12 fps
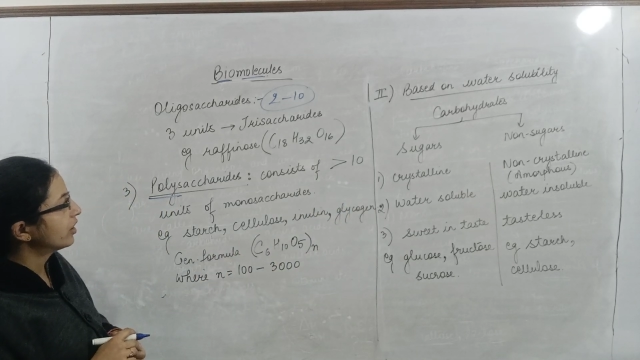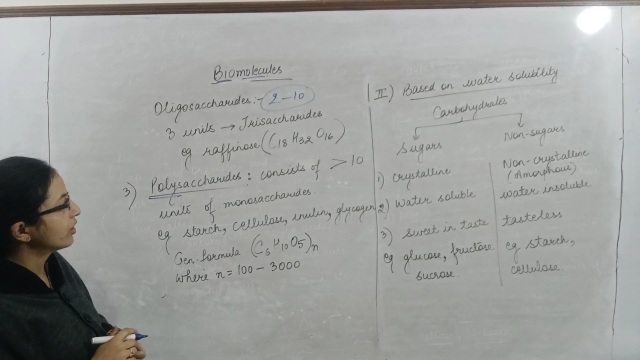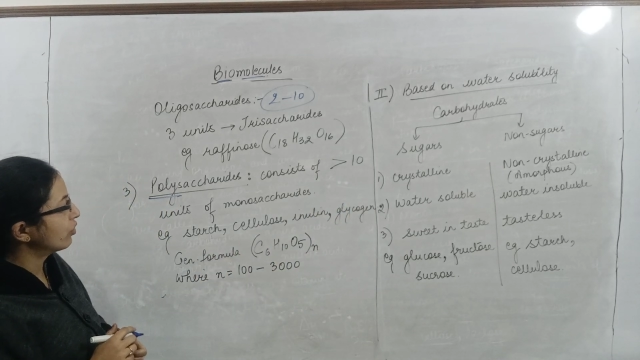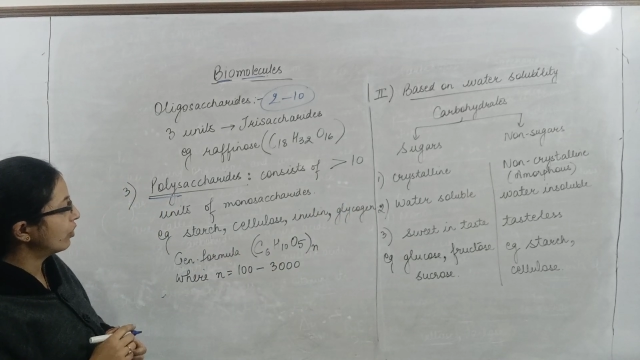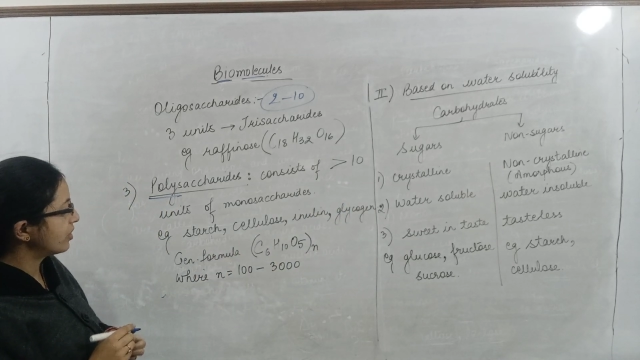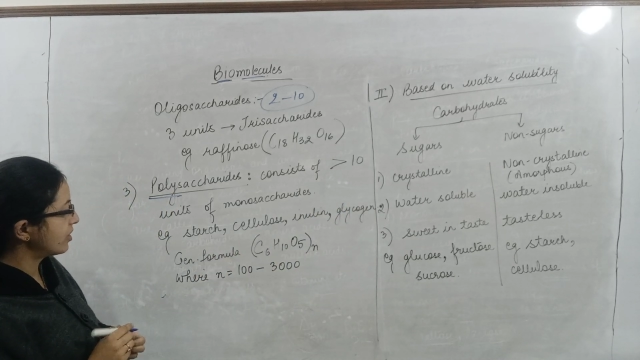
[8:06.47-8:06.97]

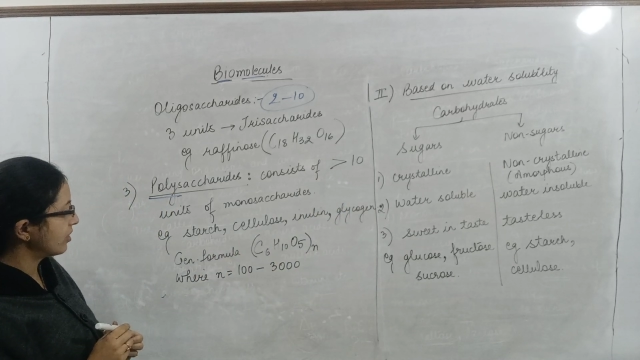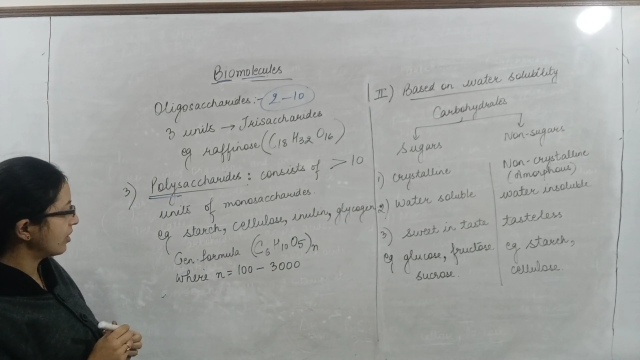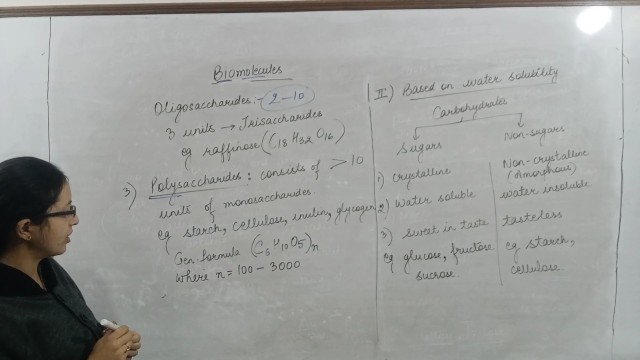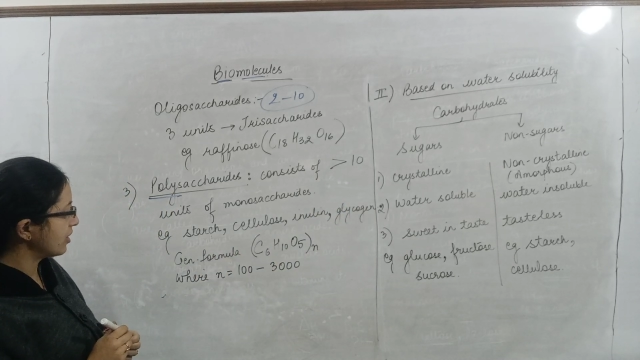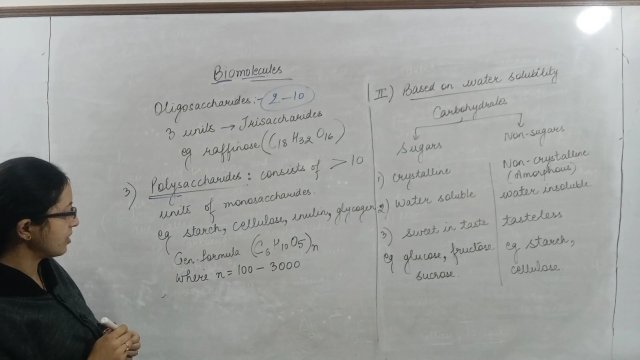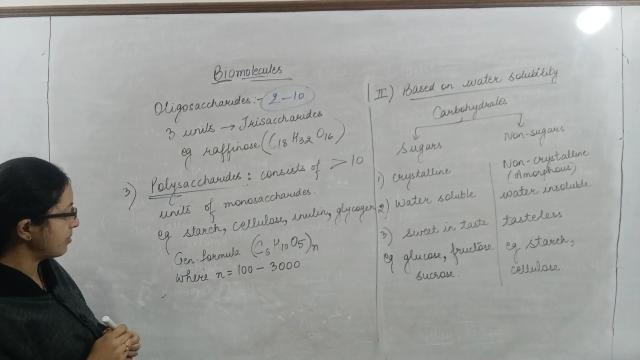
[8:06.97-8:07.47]
units
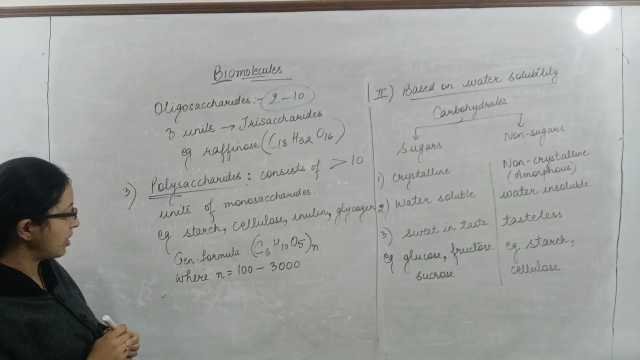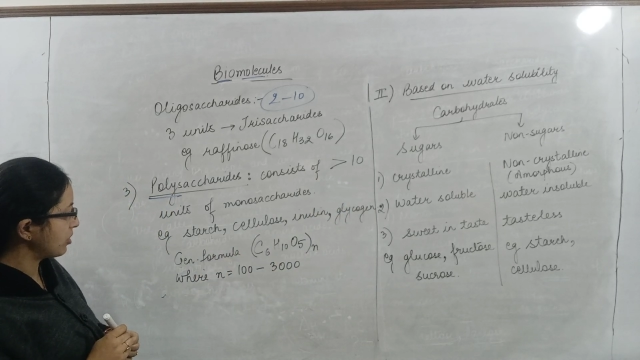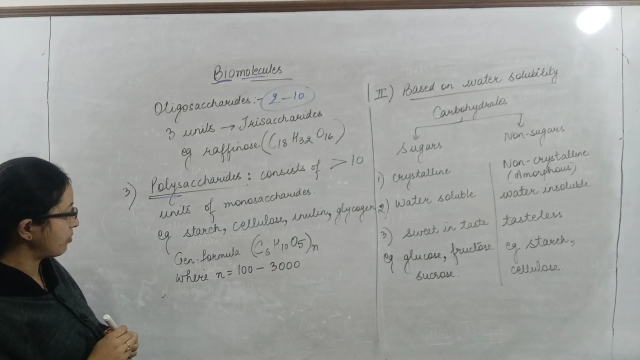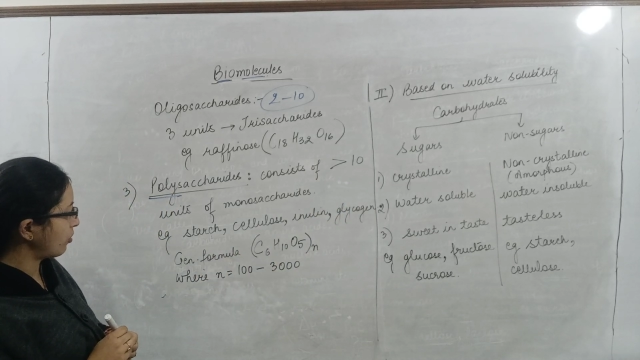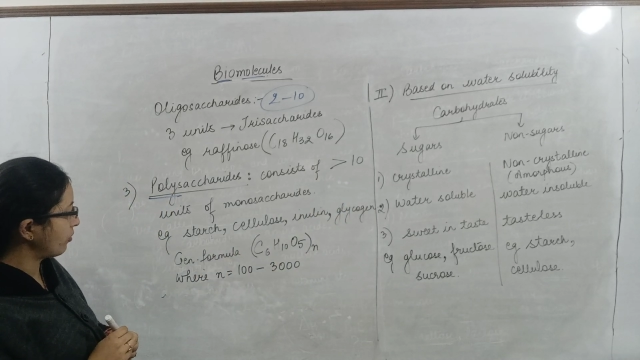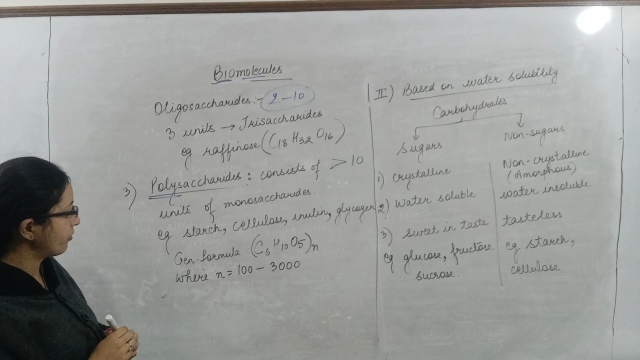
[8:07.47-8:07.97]
it is made
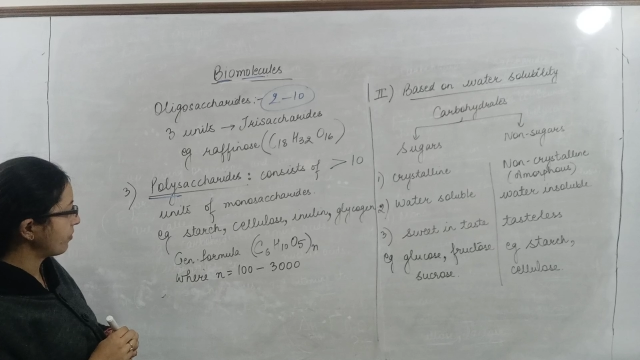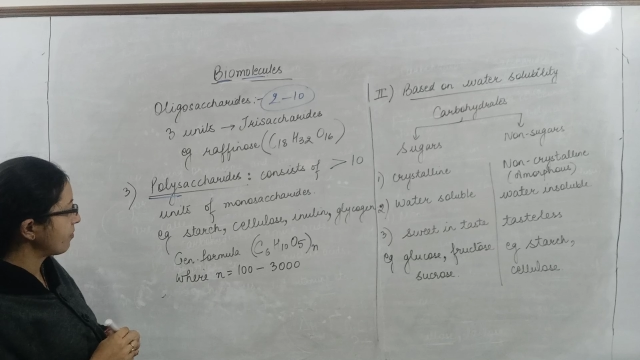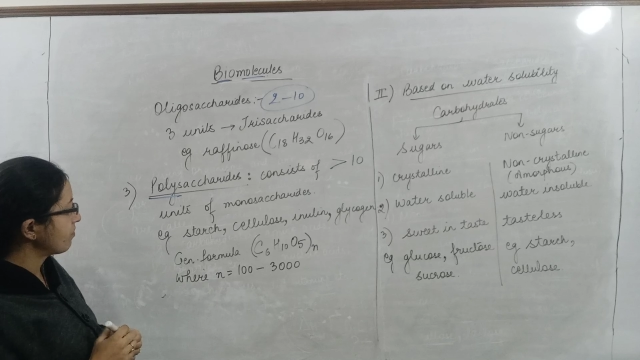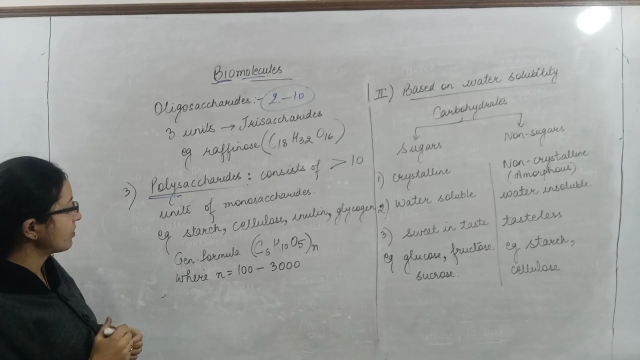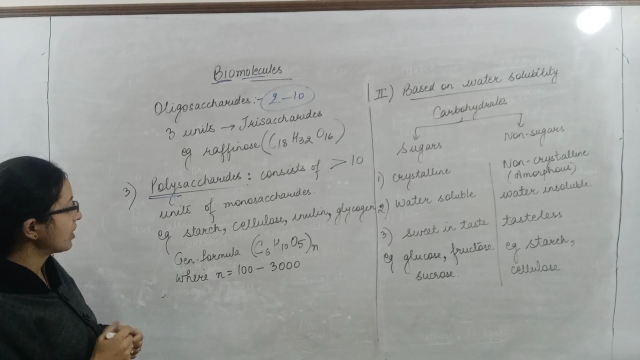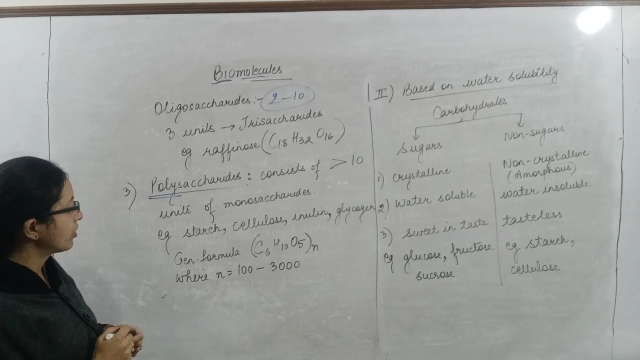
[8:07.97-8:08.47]
up of.
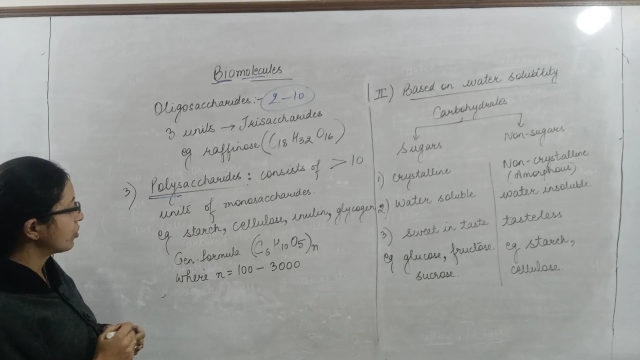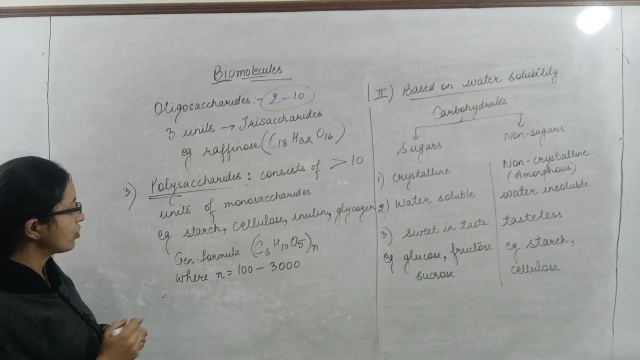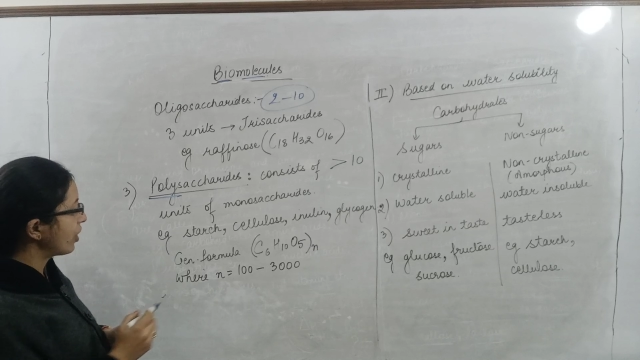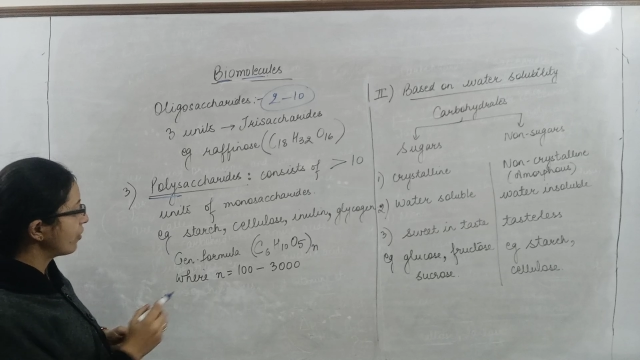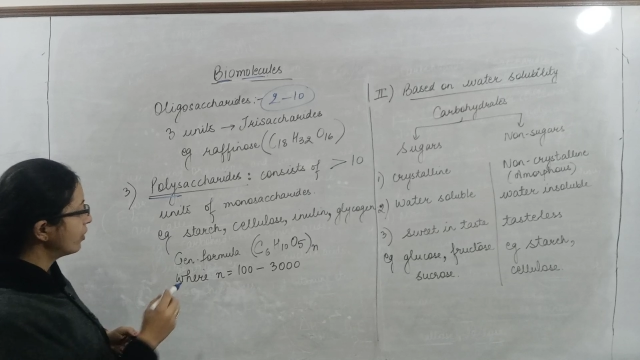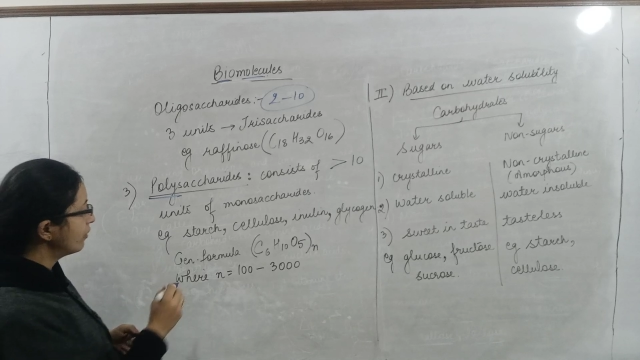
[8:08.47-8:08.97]
The
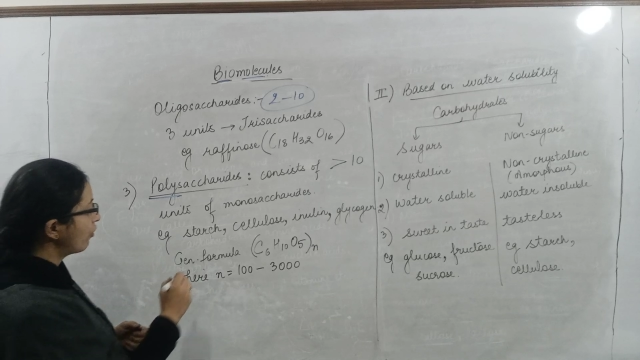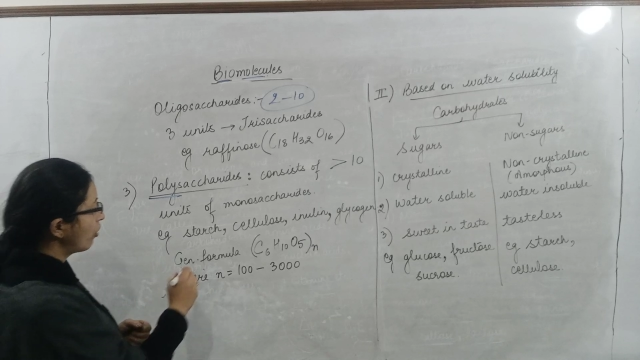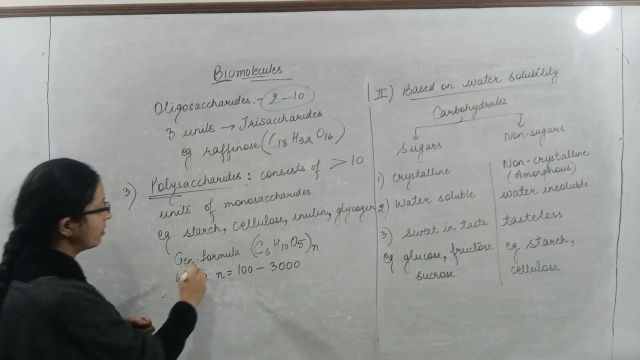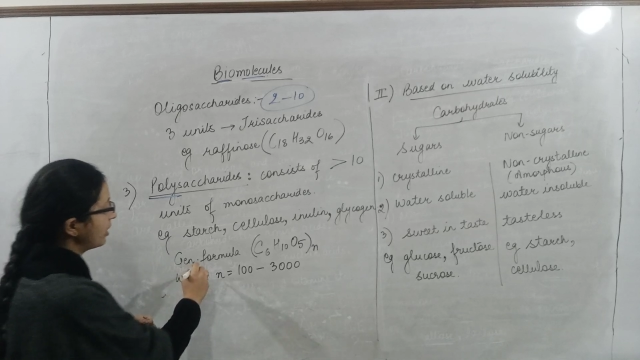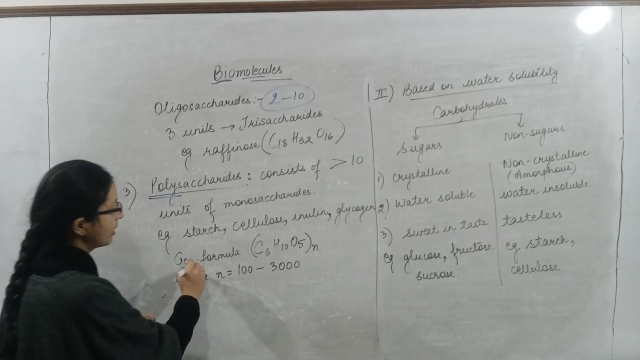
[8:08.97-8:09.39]
general formula